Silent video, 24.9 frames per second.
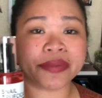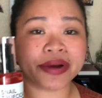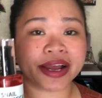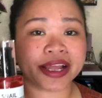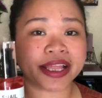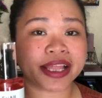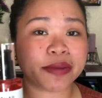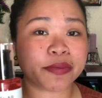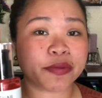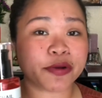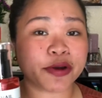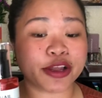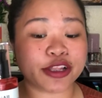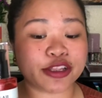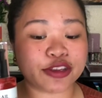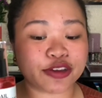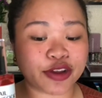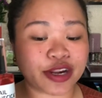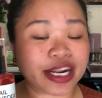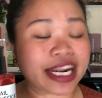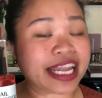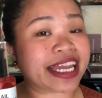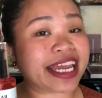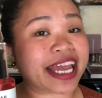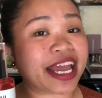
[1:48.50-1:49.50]
but I'm going
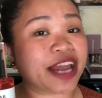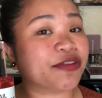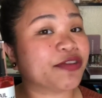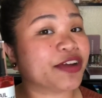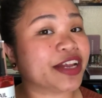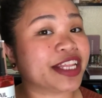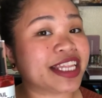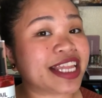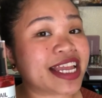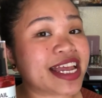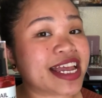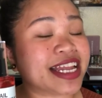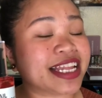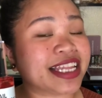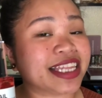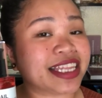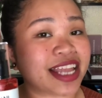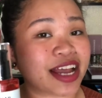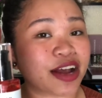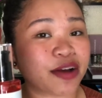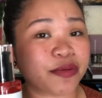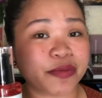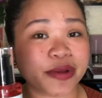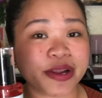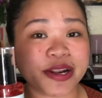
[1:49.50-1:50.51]
to link everything
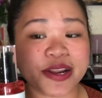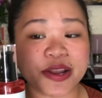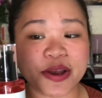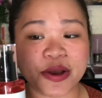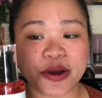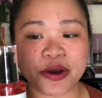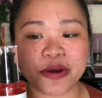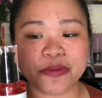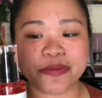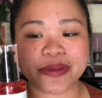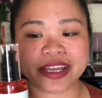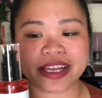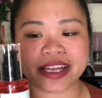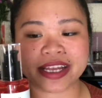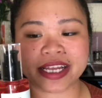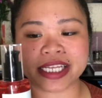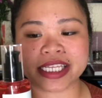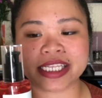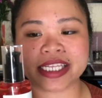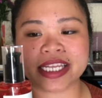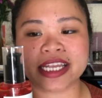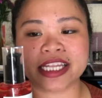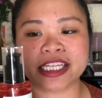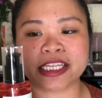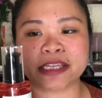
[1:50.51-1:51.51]
down below
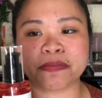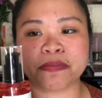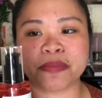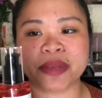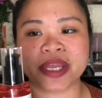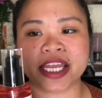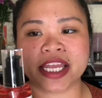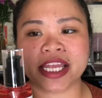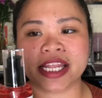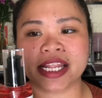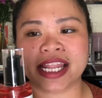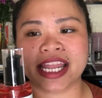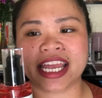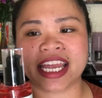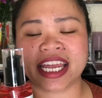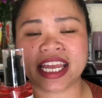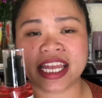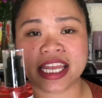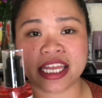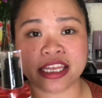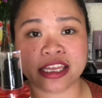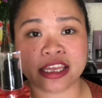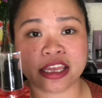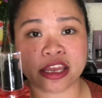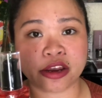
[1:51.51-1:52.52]
because it's been like
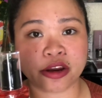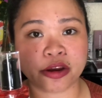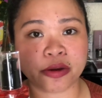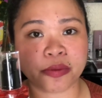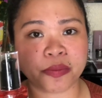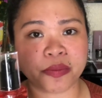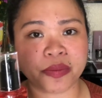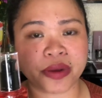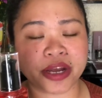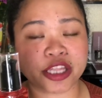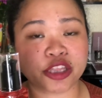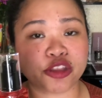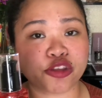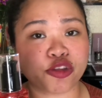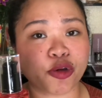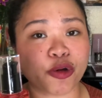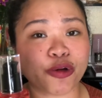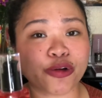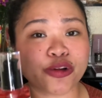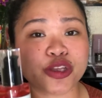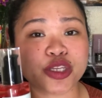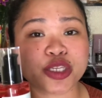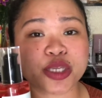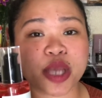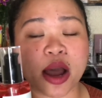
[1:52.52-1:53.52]
a year, but
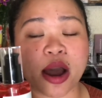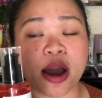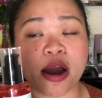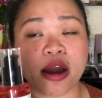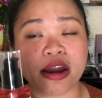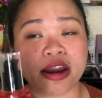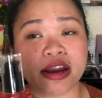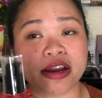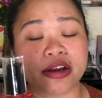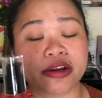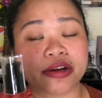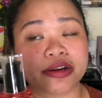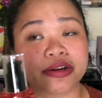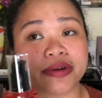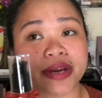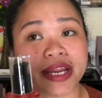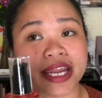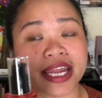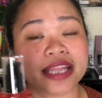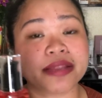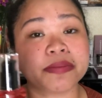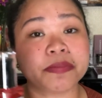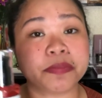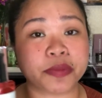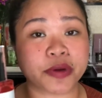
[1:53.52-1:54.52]
those are
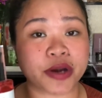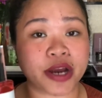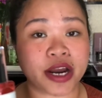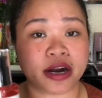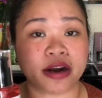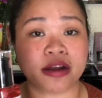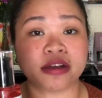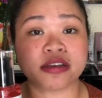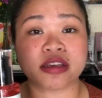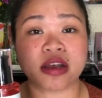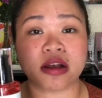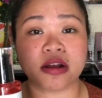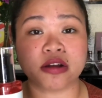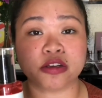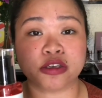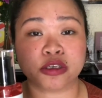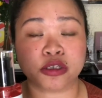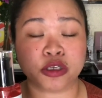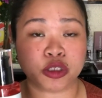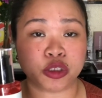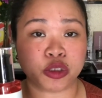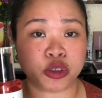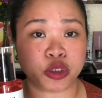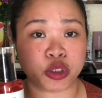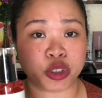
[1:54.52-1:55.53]
great products
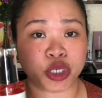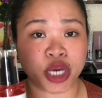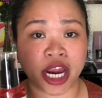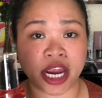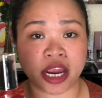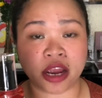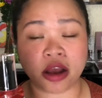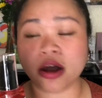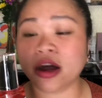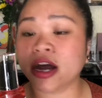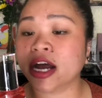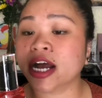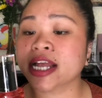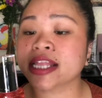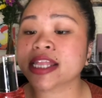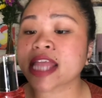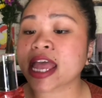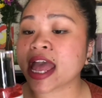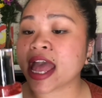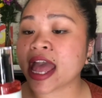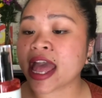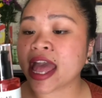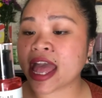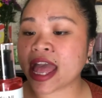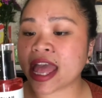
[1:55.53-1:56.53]
also to try on.
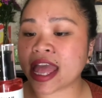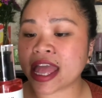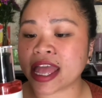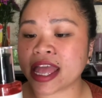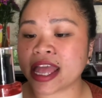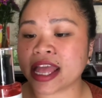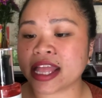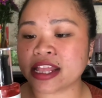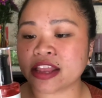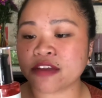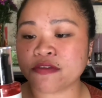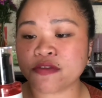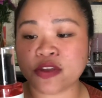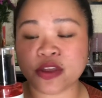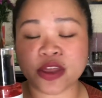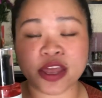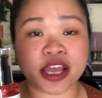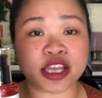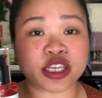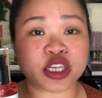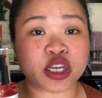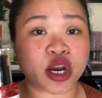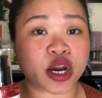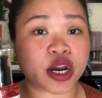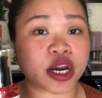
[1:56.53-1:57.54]
And if you
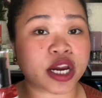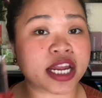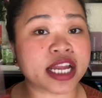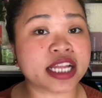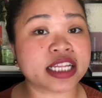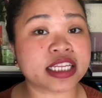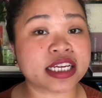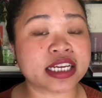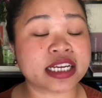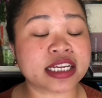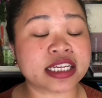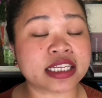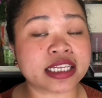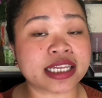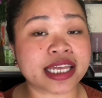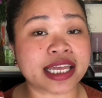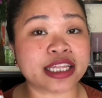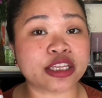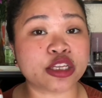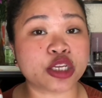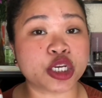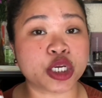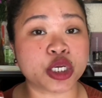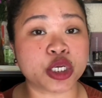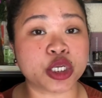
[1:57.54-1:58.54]
guys are
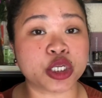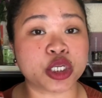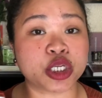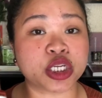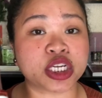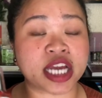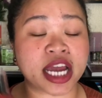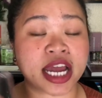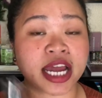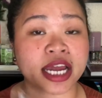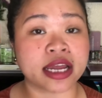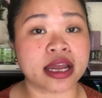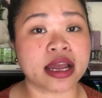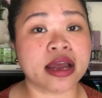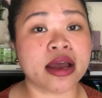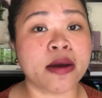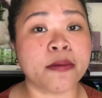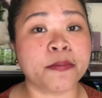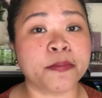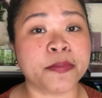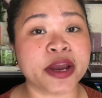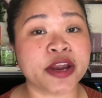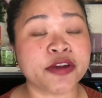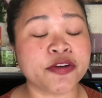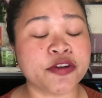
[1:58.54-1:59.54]
interested to check
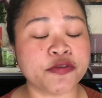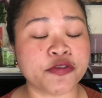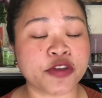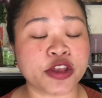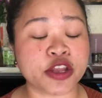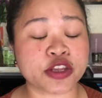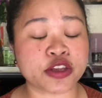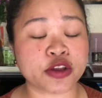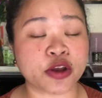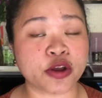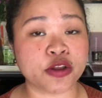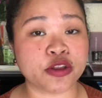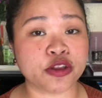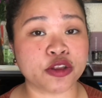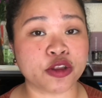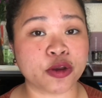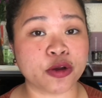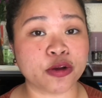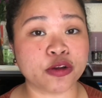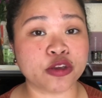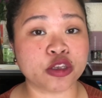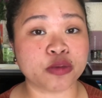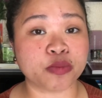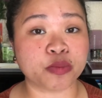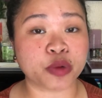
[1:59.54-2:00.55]
my reviews on
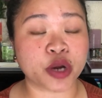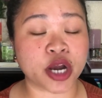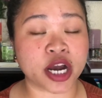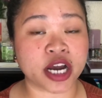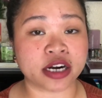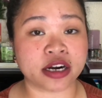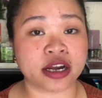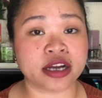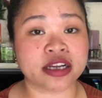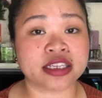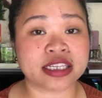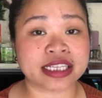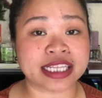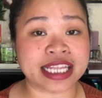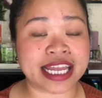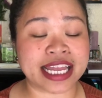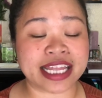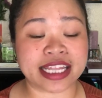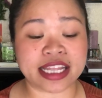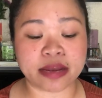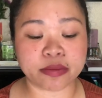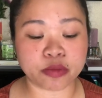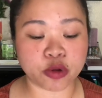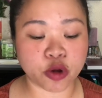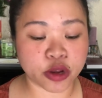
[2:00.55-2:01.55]
those products,
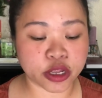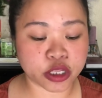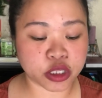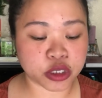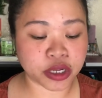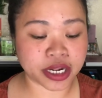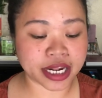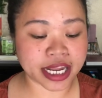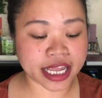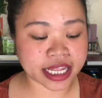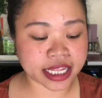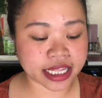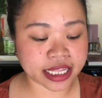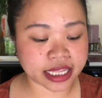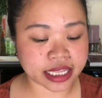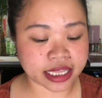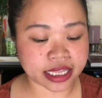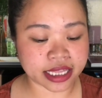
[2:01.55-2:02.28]
then I'm going to link